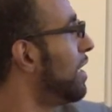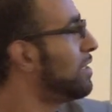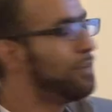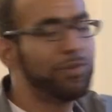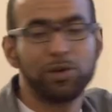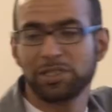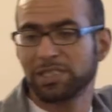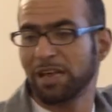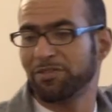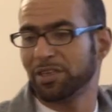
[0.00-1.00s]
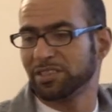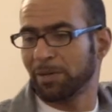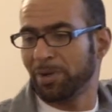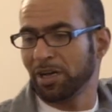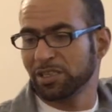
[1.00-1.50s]
1947,
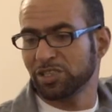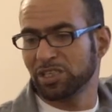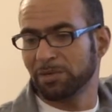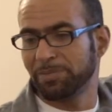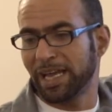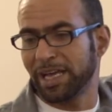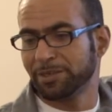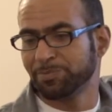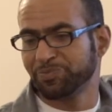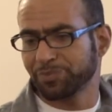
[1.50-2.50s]
the partition plan